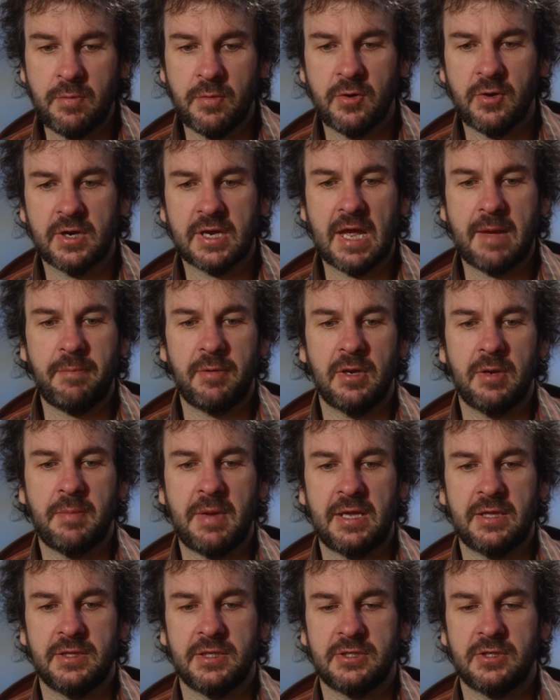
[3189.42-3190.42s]
were a couple
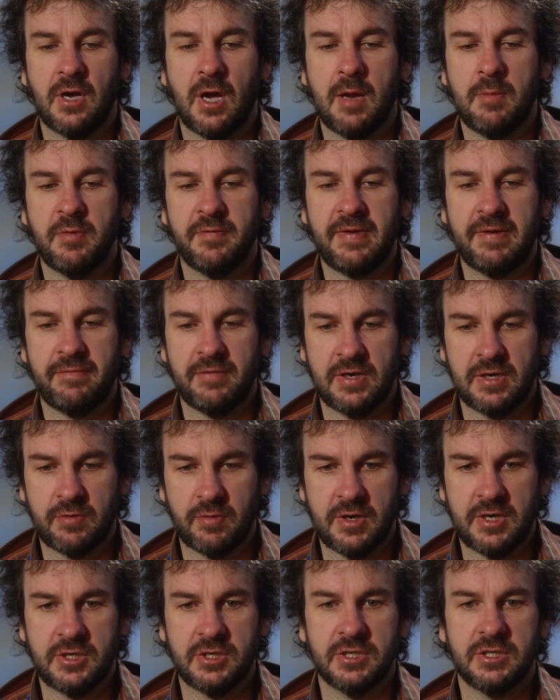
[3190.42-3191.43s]
about the time of Heavenly
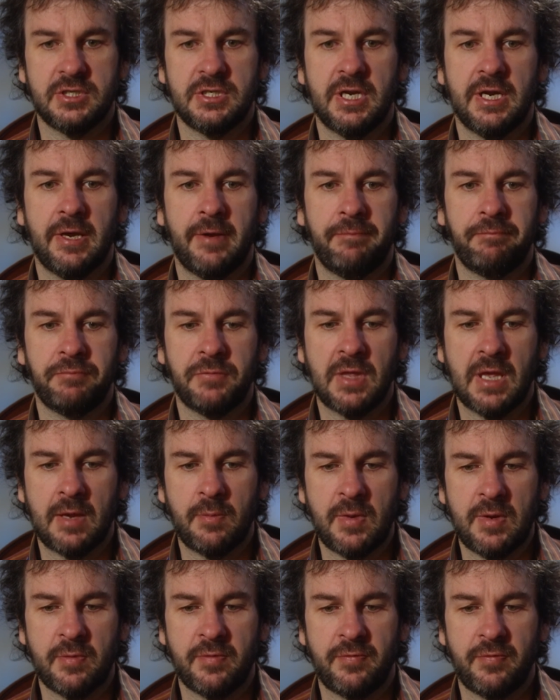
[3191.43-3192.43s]
Creatures, yeah. Yeah,
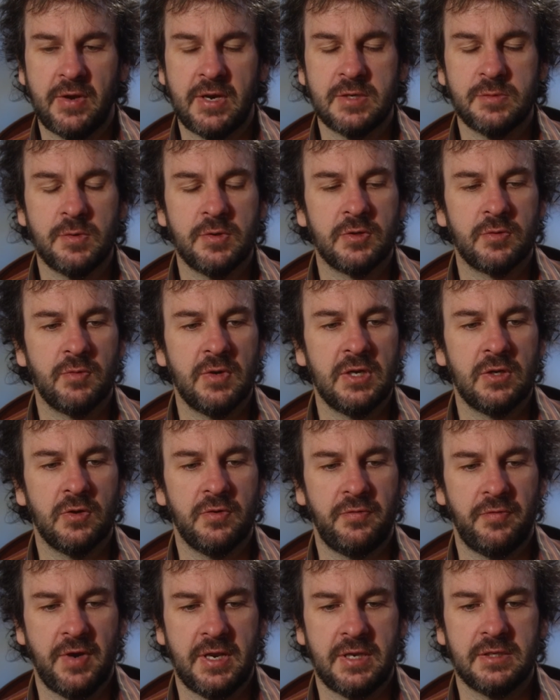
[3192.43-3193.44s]
we were friends. We were really
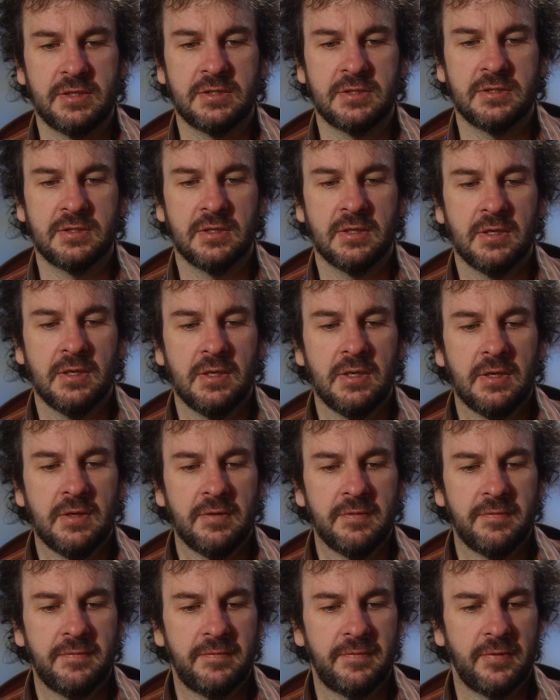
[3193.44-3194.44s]
good friends
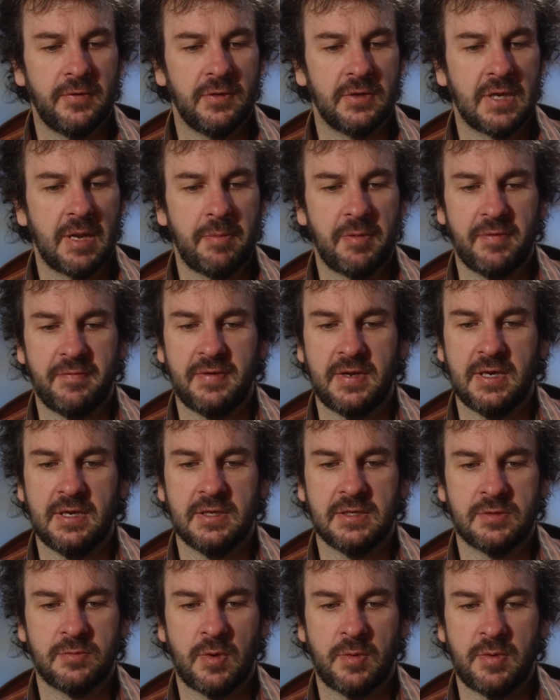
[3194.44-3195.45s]
for a couple of
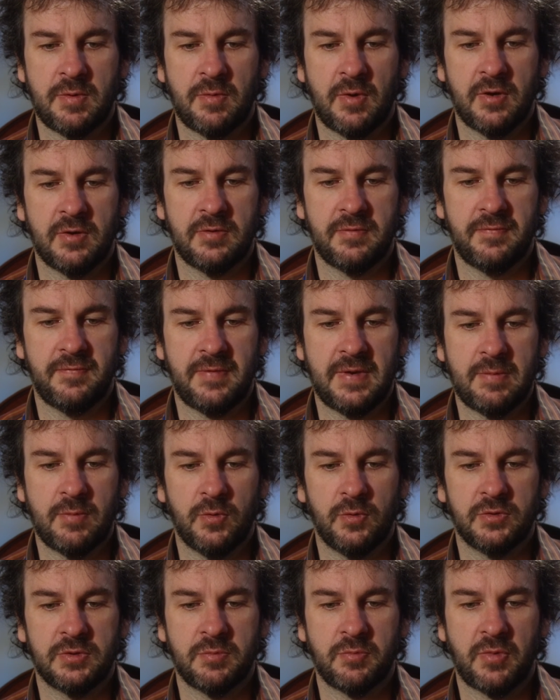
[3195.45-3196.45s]
years while we wrote
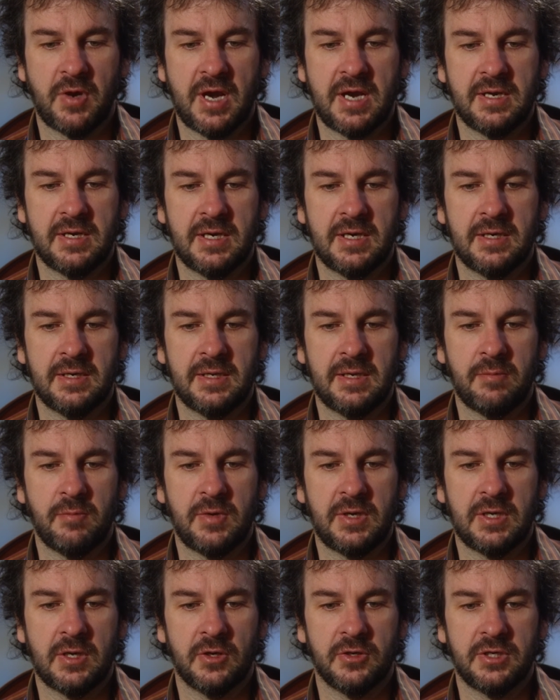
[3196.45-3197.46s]
Feebles and Braindead, and then
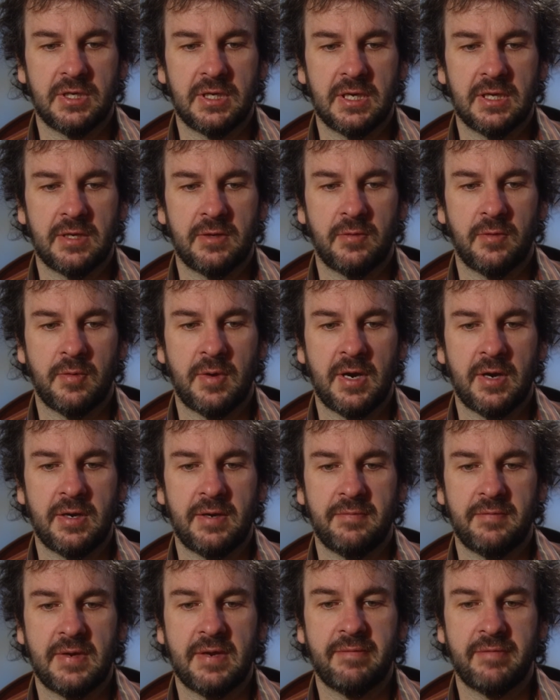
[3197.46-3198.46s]
we got together around
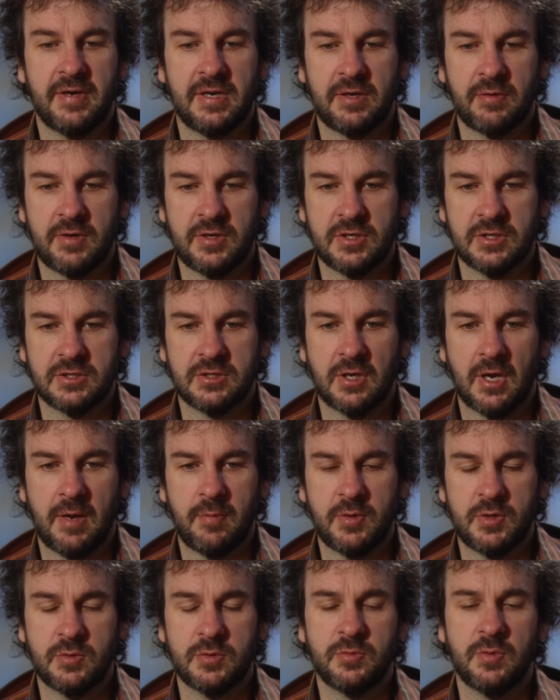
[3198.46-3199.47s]
Heavenly Creatures time,
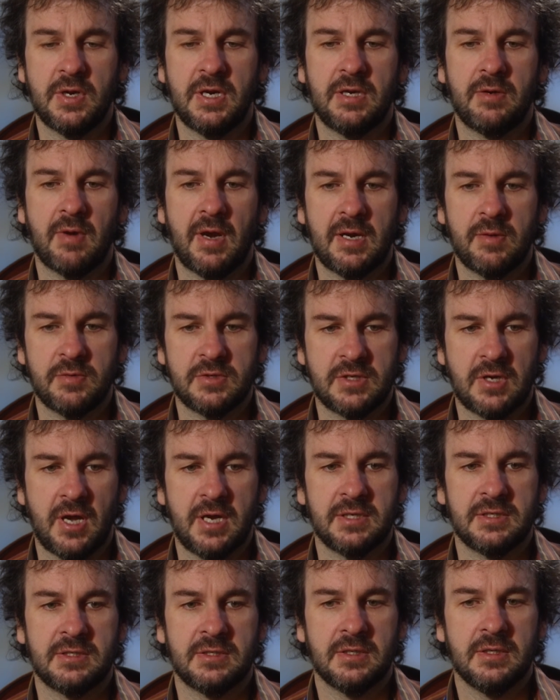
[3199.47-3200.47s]
which was really great. It was
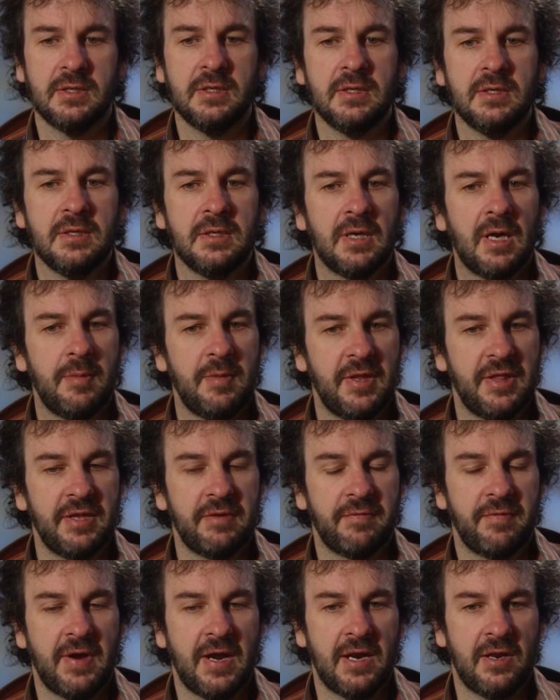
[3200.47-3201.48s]
nice. I mean, I
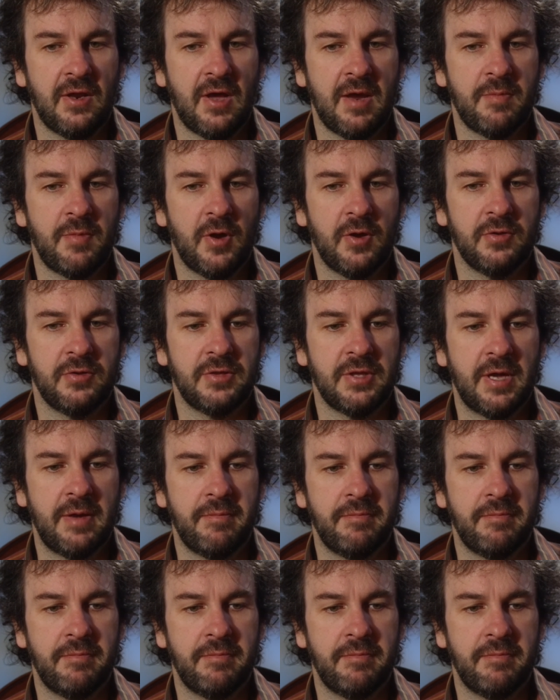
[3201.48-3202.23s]
think Fran and I both